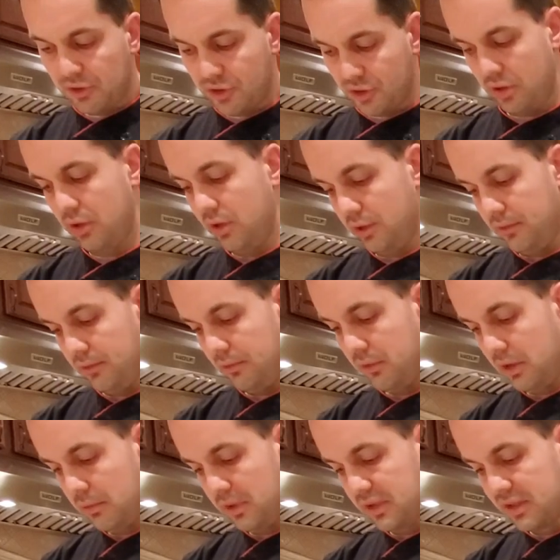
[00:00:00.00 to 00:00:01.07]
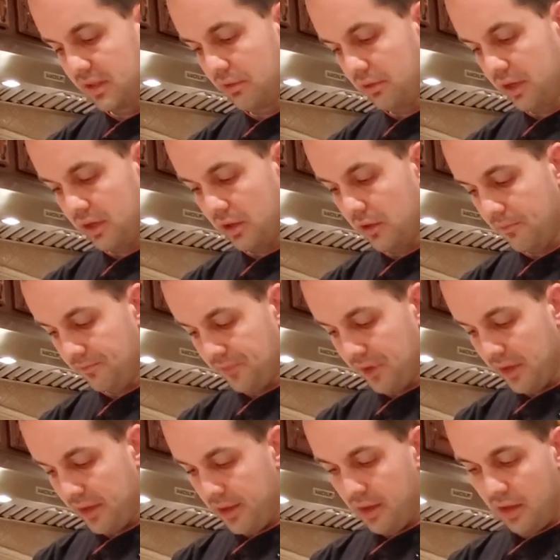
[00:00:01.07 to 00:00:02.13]
sugar in. I'm mixing it right now.
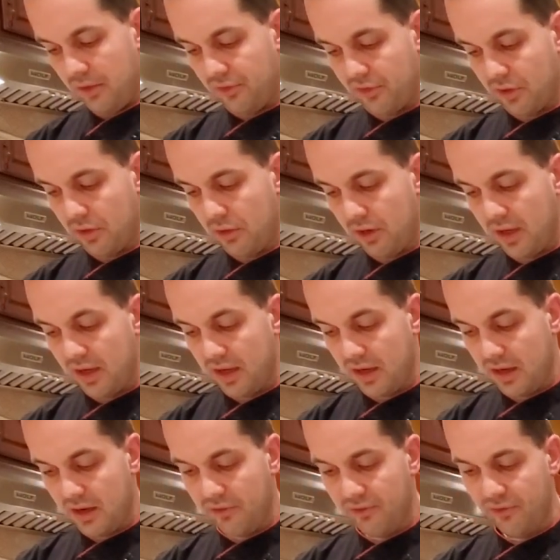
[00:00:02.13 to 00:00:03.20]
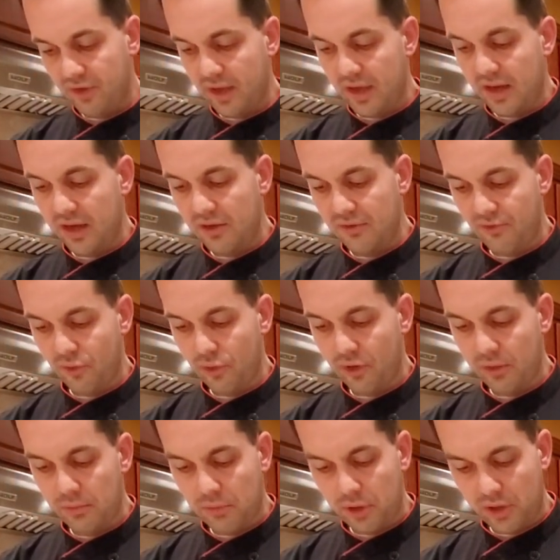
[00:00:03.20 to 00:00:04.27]
If you don't have a
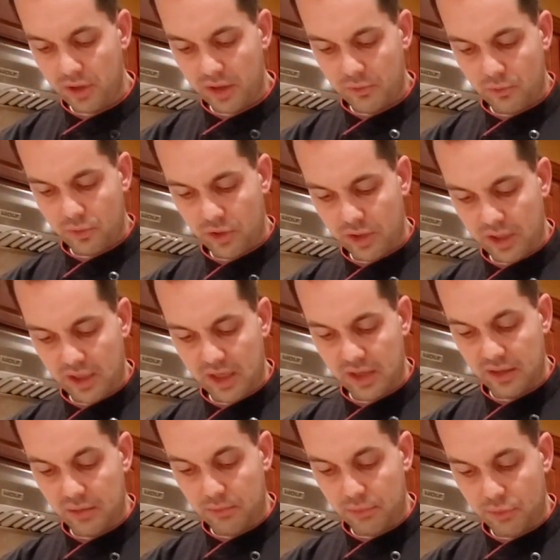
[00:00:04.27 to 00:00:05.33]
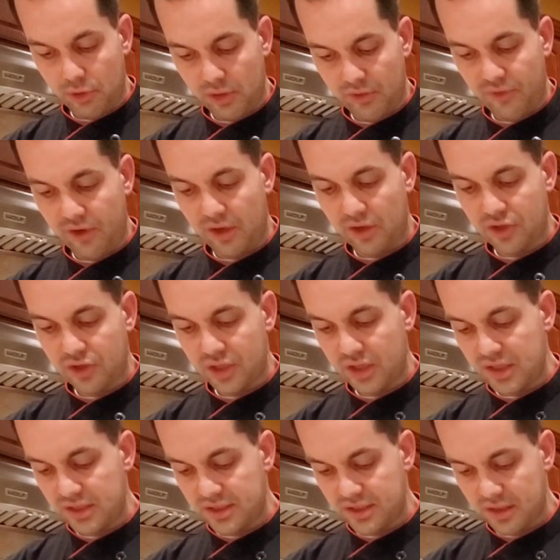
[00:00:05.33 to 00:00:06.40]
foreign market where you can get imported feta
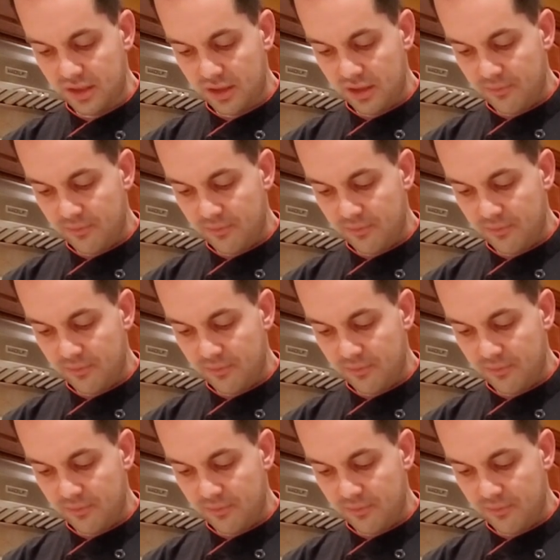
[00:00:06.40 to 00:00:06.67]
cheese,